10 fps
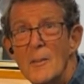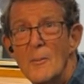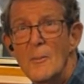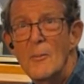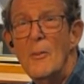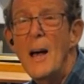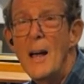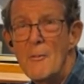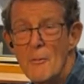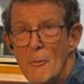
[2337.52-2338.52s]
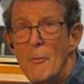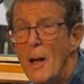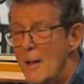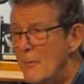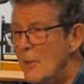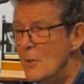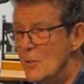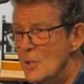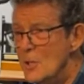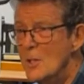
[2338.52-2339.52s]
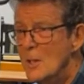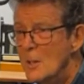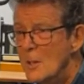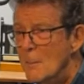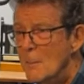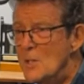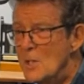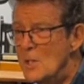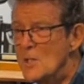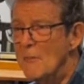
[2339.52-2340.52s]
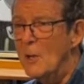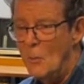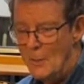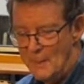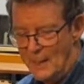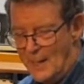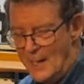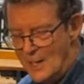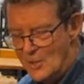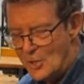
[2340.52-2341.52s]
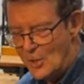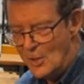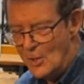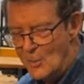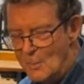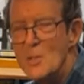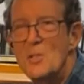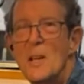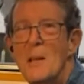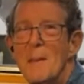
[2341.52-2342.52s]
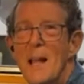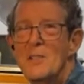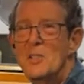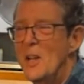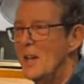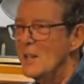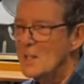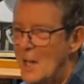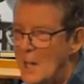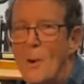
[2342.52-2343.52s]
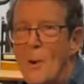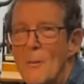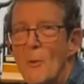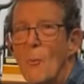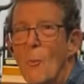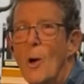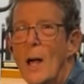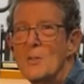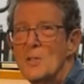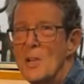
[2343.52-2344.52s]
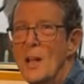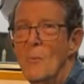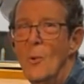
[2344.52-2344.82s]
Five huge pieces of equipment into the new museum. They actually had to take part of a outside